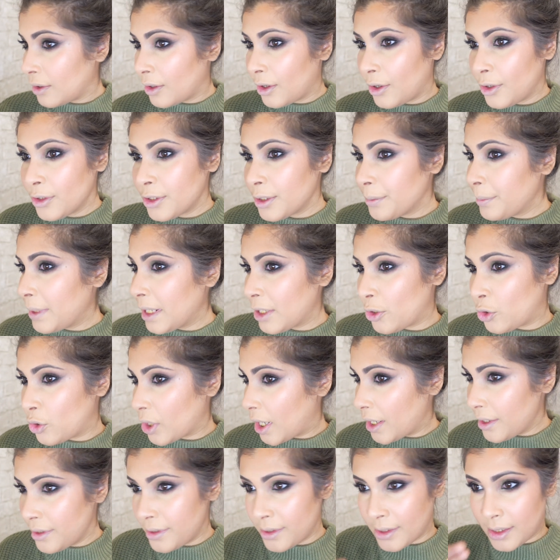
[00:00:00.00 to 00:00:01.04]
Also my
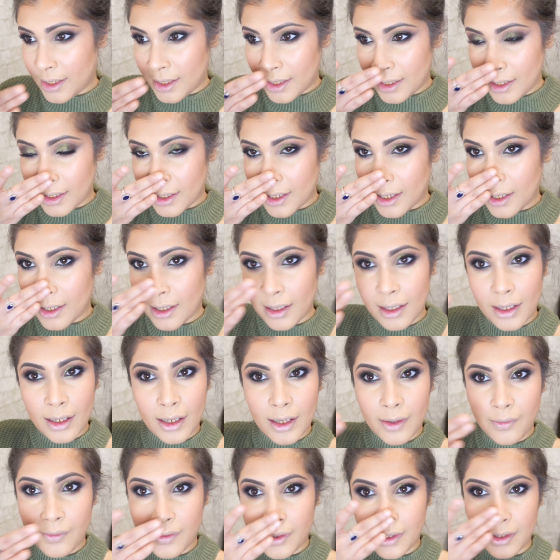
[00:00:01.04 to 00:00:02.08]
dry skin kind of
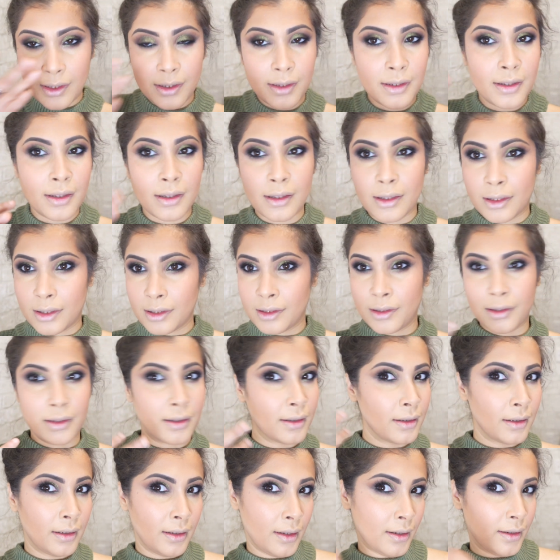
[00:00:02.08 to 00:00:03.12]
loves
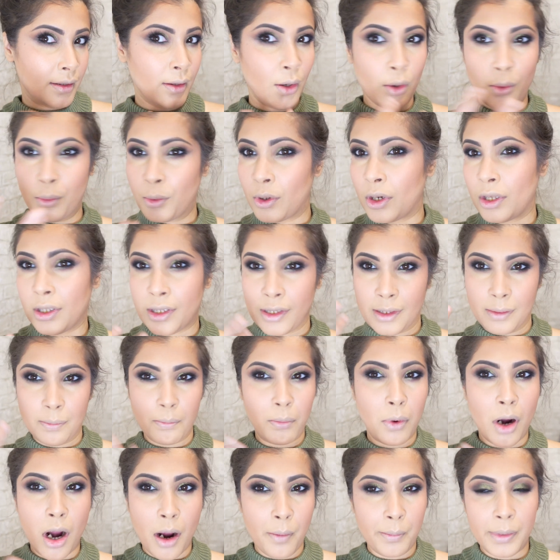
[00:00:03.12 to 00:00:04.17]
this overall, this
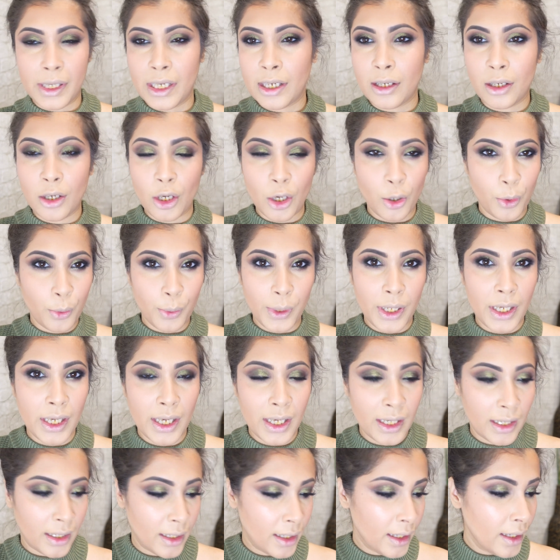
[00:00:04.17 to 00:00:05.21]
balmy, glowy,
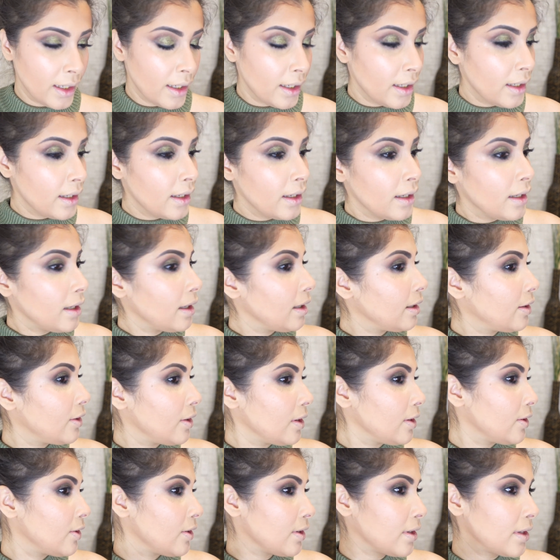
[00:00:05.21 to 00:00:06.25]
and
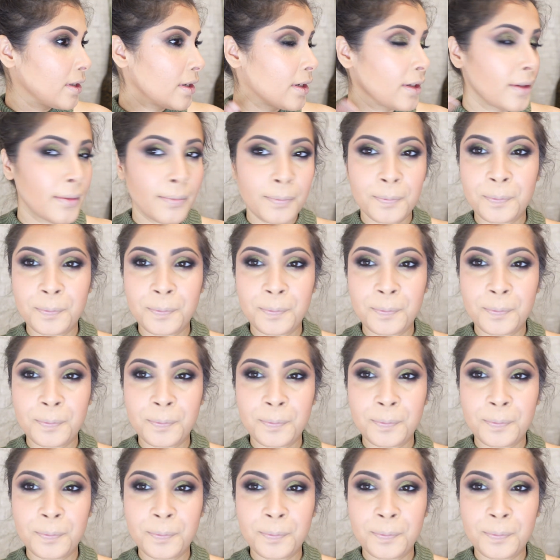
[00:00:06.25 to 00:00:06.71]
it just